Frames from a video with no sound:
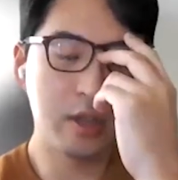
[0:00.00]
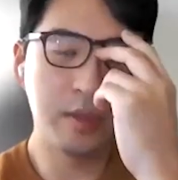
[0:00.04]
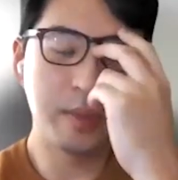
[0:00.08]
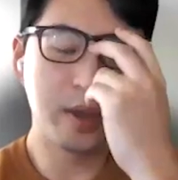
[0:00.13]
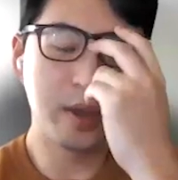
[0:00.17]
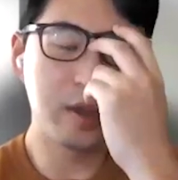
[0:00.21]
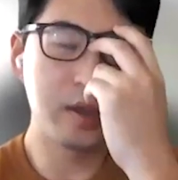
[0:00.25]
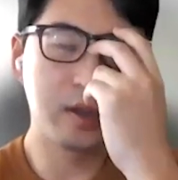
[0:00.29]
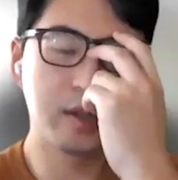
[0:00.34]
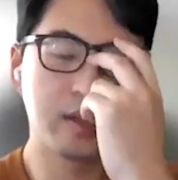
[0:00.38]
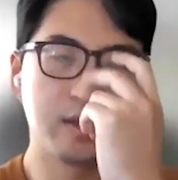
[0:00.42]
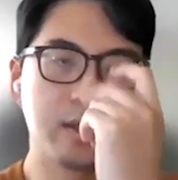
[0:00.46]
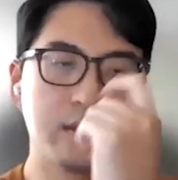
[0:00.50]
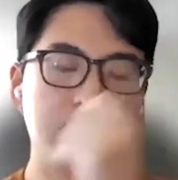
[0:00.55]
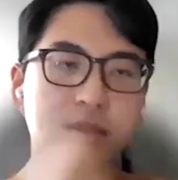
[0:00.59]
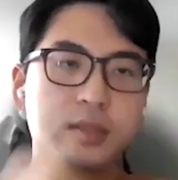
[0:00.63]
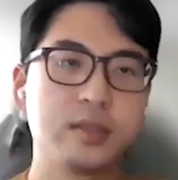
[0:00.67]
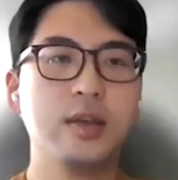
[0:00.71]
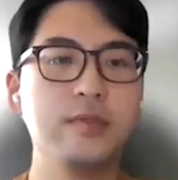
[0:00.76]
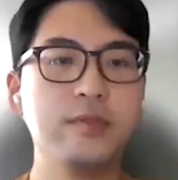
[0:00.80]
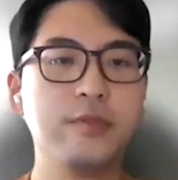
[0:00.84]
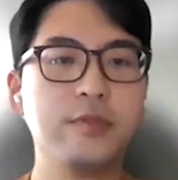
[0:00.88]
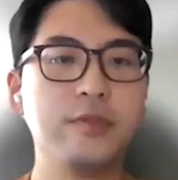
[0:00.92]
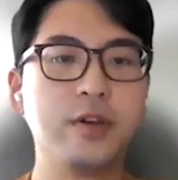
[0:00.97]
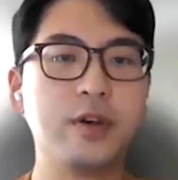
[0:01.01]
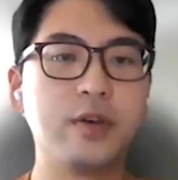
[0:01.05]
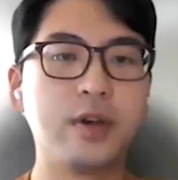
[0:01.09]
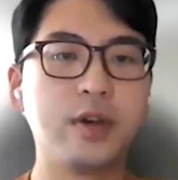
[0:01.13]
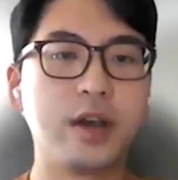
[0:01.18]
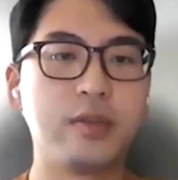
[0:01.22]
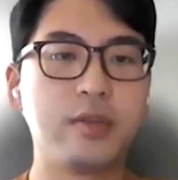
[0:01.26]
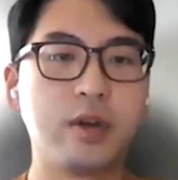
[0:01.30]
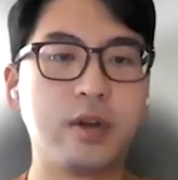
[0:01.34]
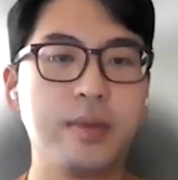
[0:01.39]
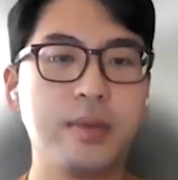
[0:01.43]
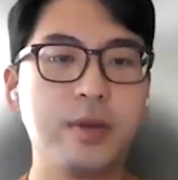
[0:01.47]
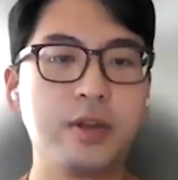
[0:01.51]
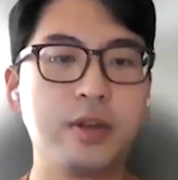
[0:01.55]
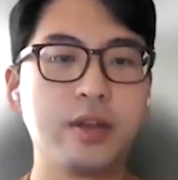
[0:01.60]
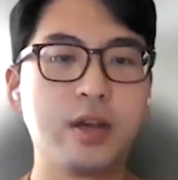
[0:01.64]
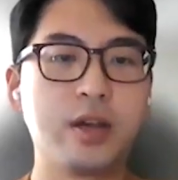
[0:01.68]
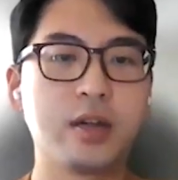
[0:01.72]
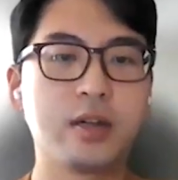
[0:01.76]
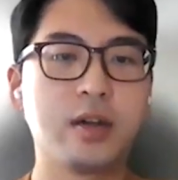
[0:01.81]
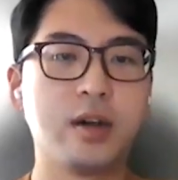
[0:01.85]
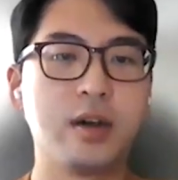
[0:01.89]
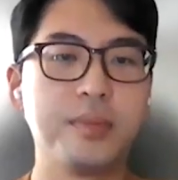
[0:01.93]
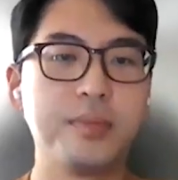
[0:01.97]
email info at rawmyun
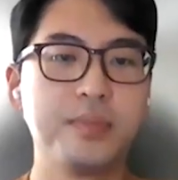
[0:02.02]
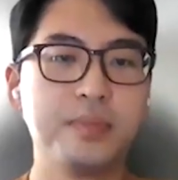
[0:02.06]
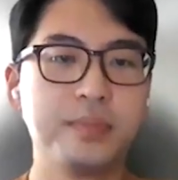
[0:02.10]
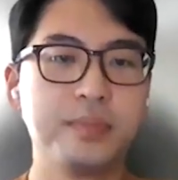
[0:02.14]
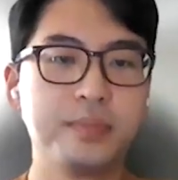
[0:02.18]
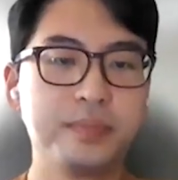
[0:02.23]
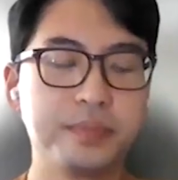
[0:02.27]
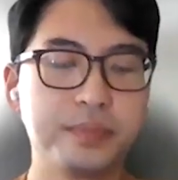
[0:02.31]
dot com.